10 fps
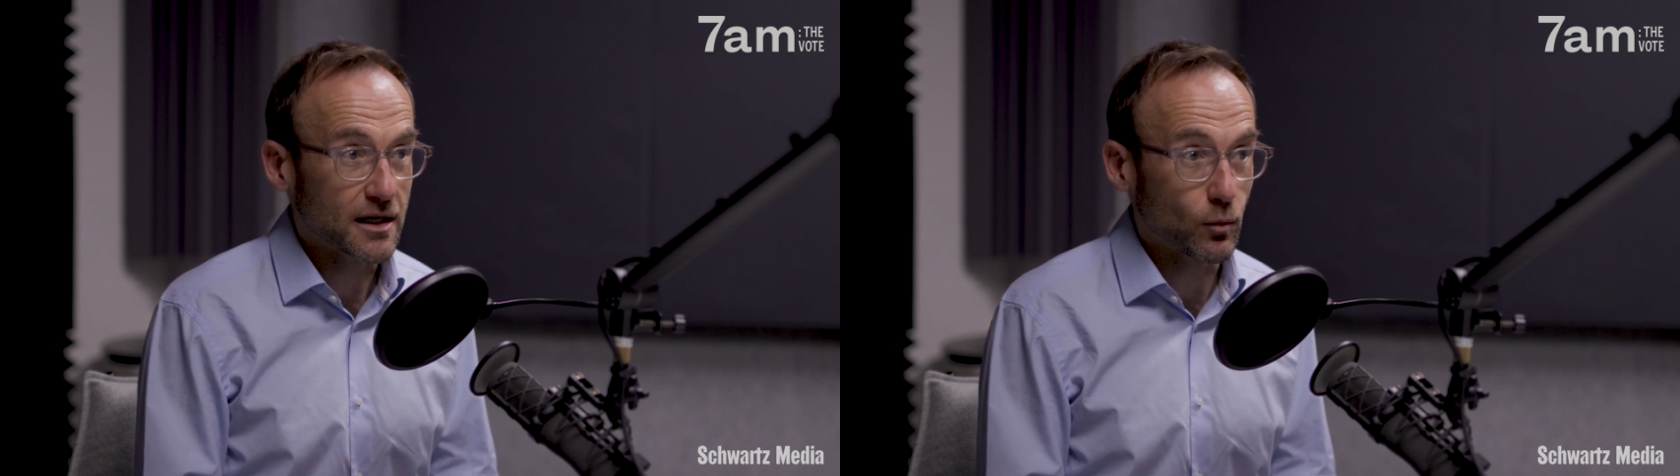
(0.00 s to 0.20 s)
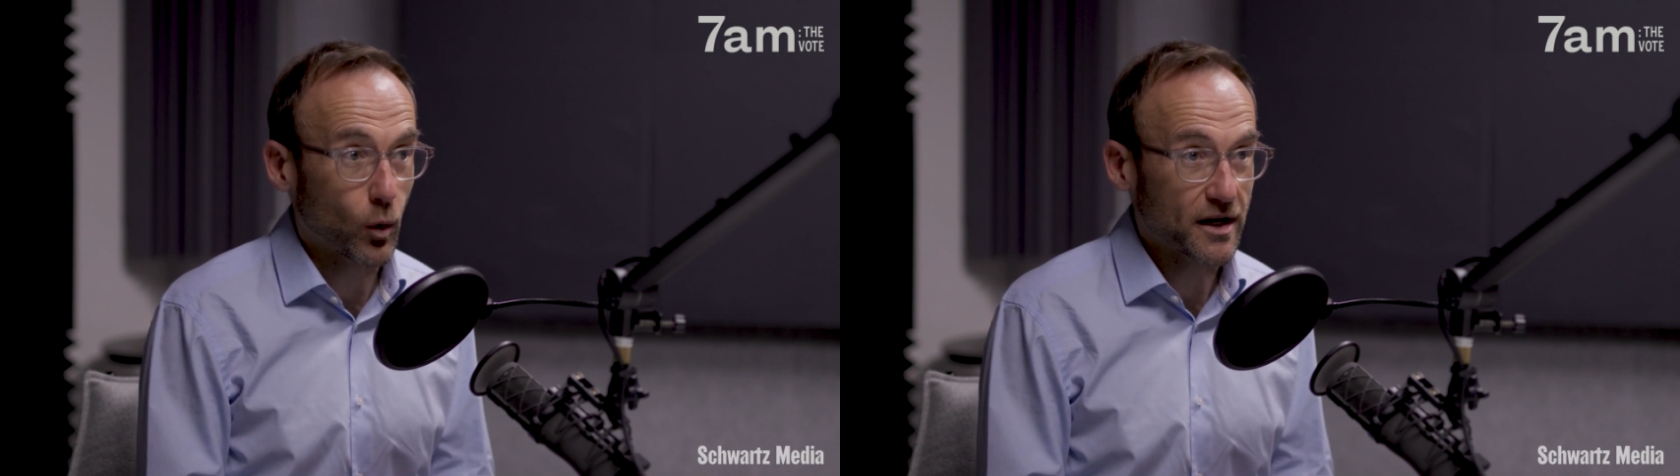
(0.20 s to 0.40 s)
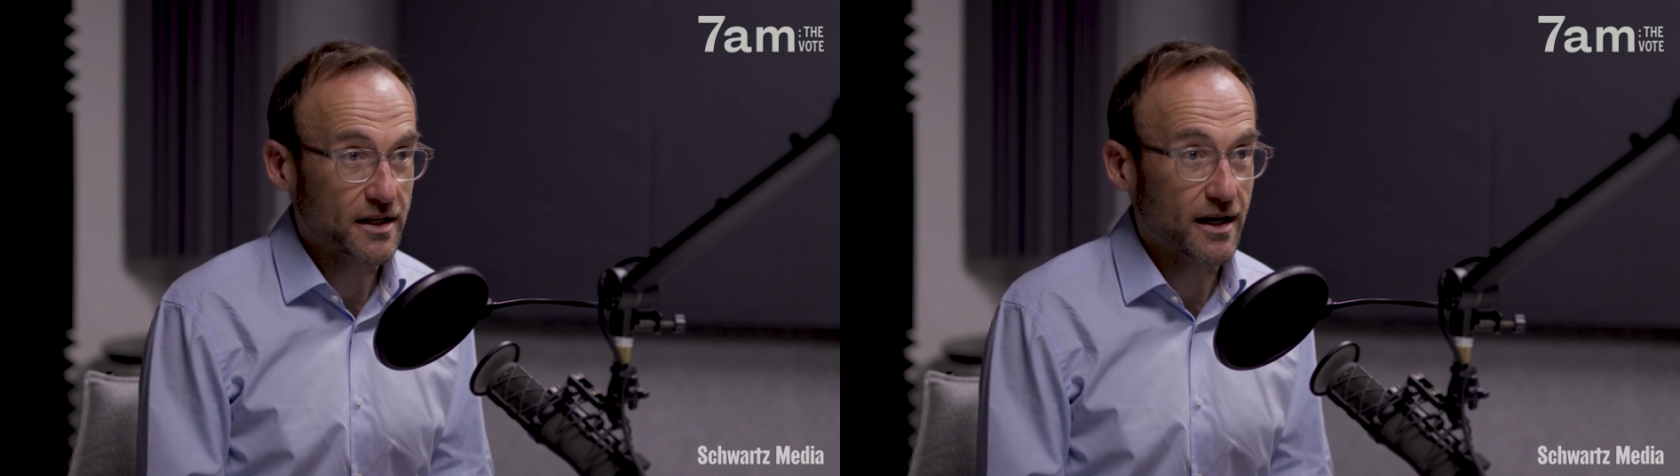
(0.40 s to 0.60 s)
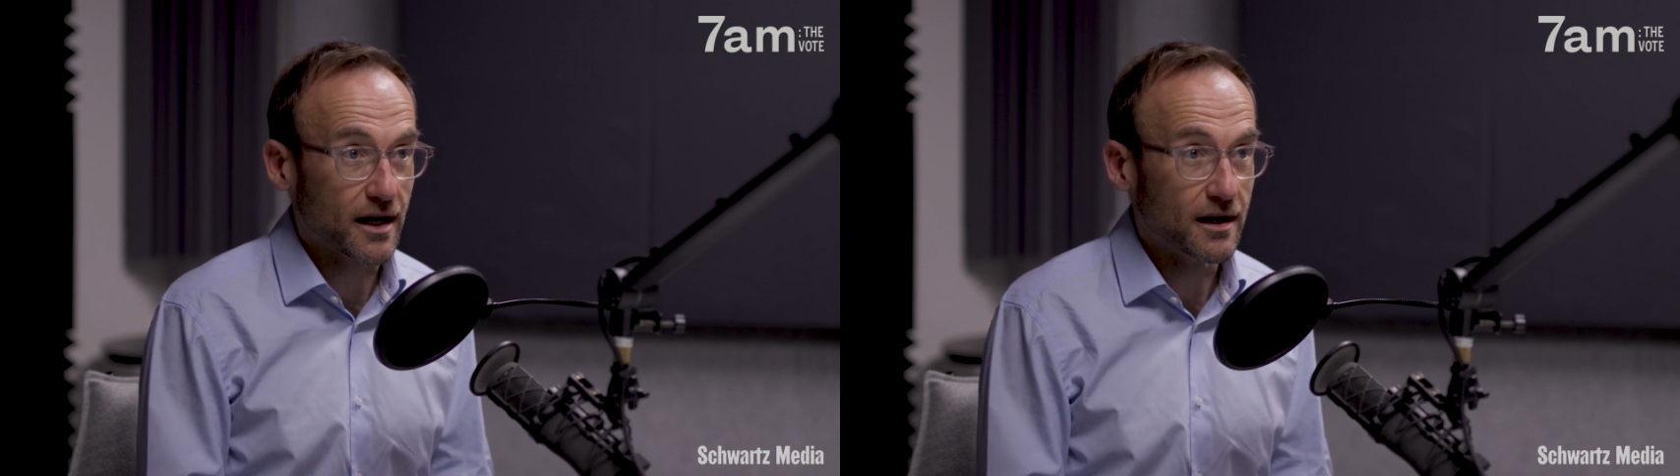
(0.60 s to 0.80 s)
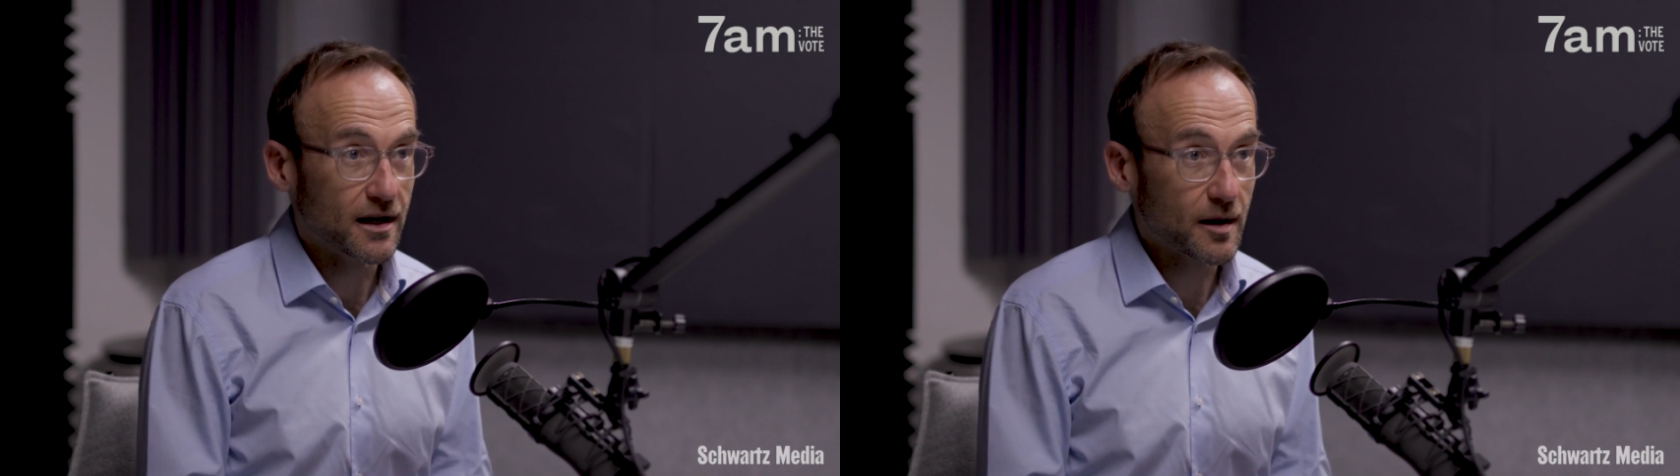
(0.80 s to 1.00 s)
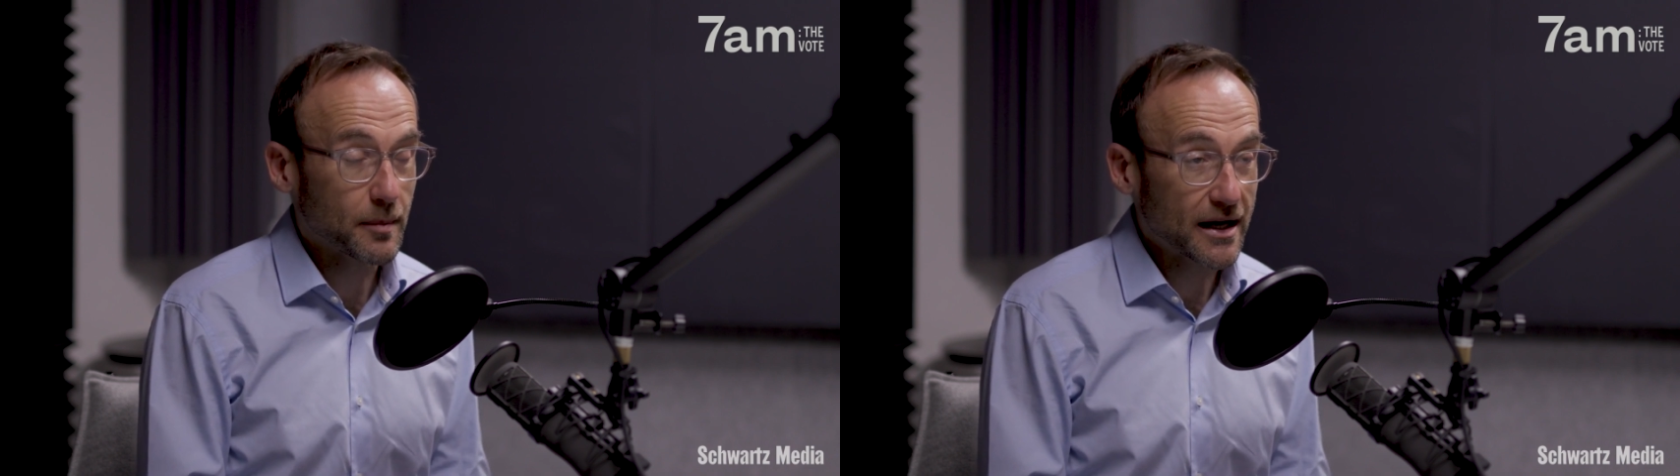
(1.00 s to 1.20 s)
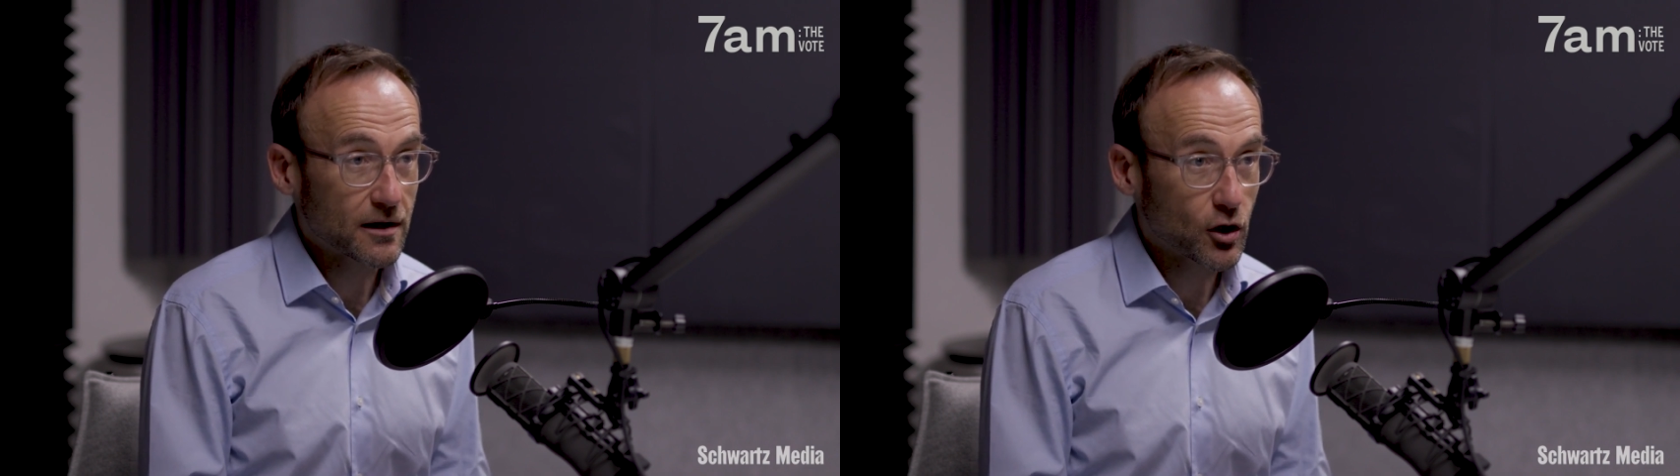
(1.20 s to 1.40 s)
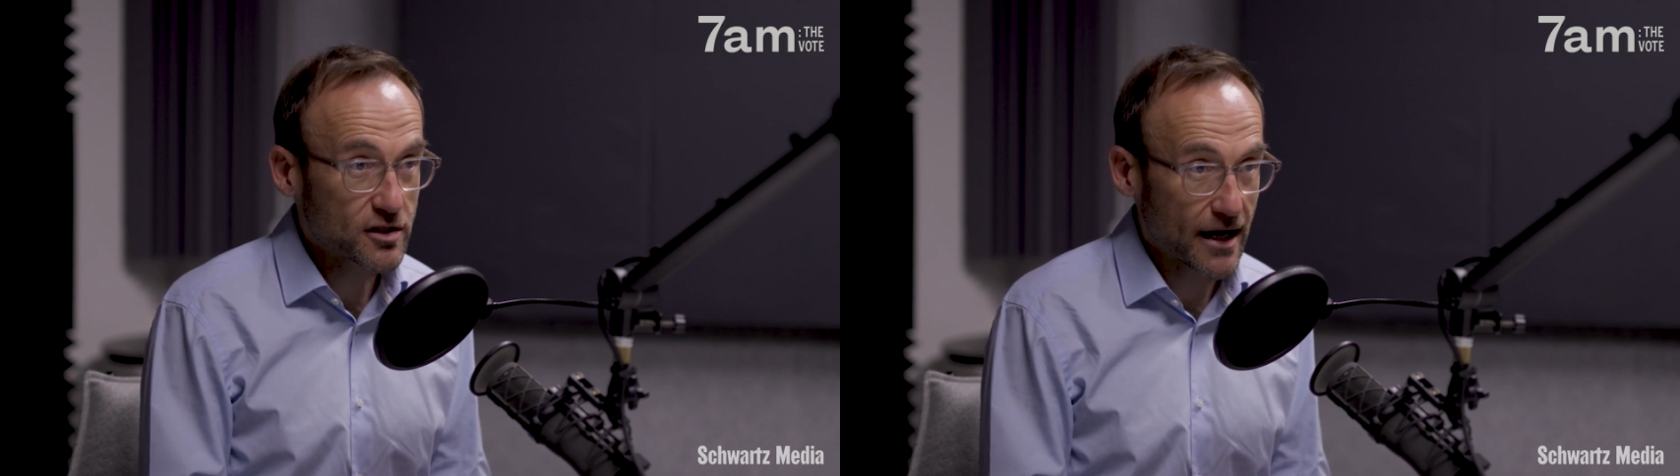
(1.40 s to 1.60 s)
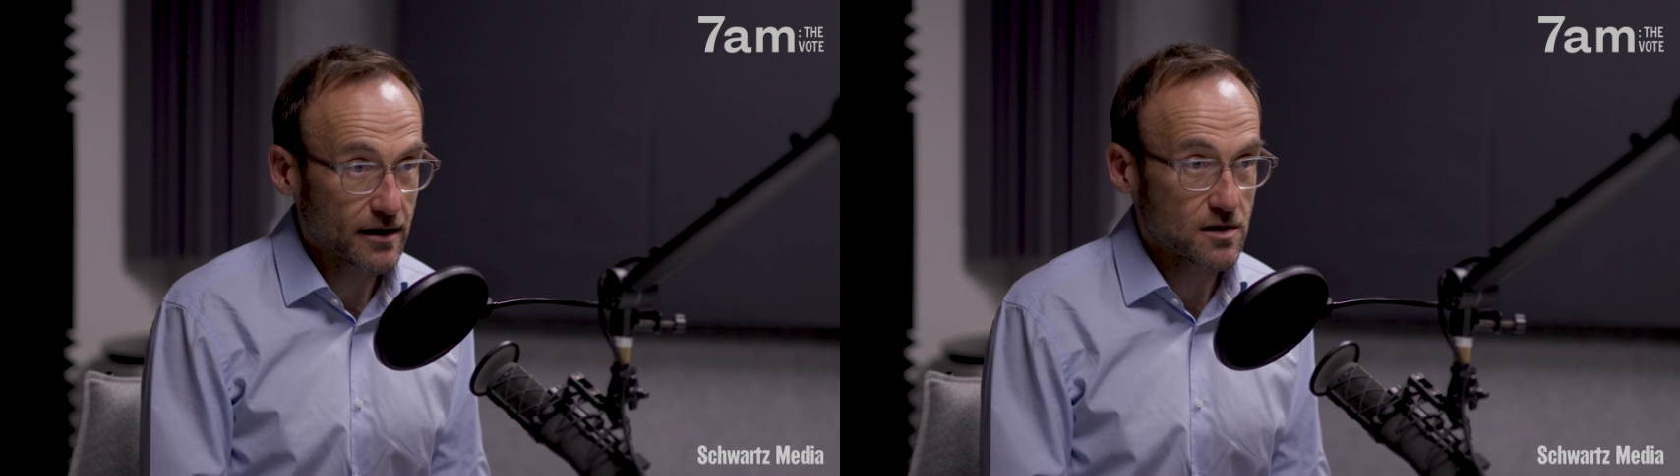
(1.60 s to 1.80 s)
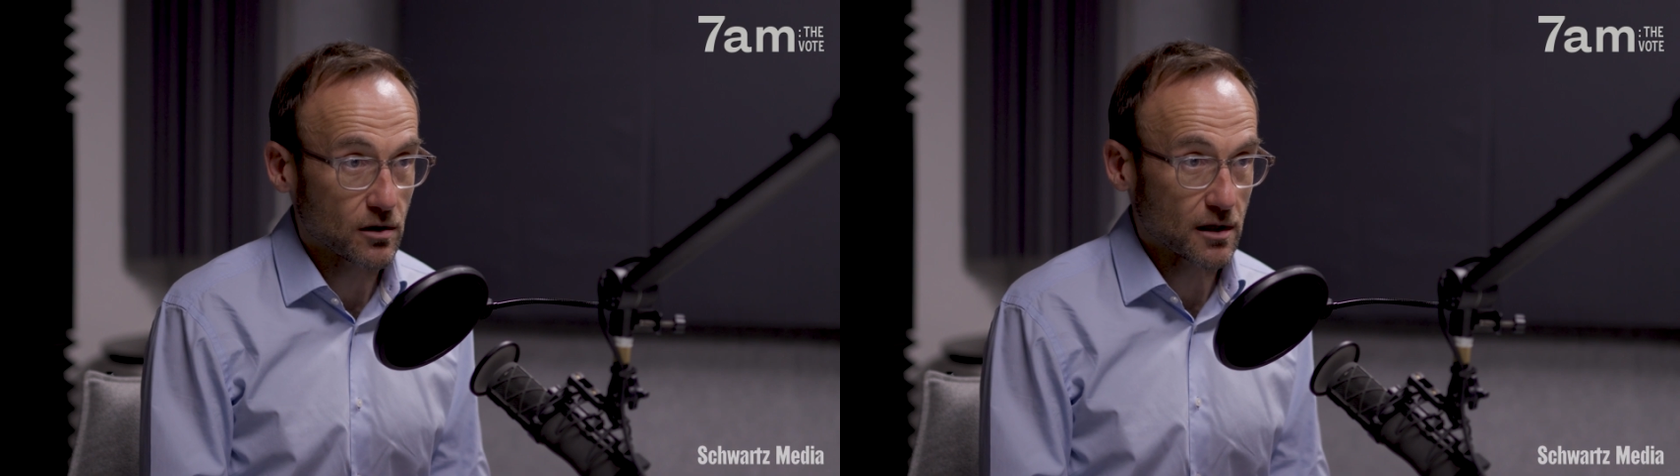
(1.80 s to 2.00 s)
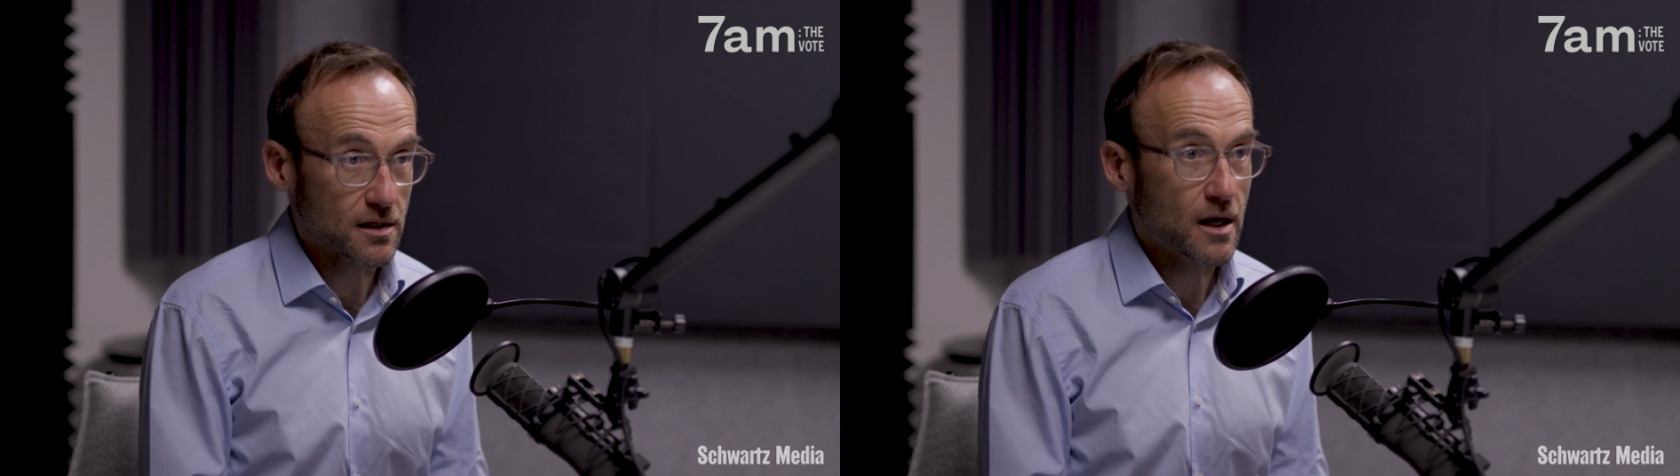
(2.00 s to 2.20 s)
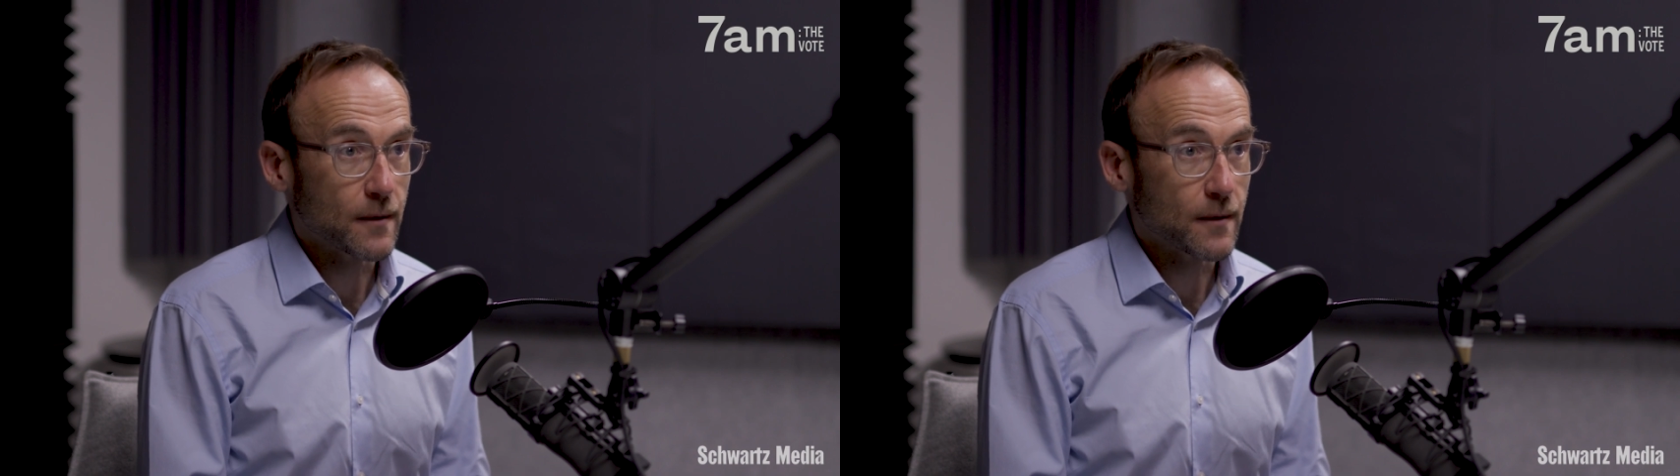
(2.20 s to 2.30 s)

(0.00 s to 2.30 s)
in 1 year and paid no tax on it.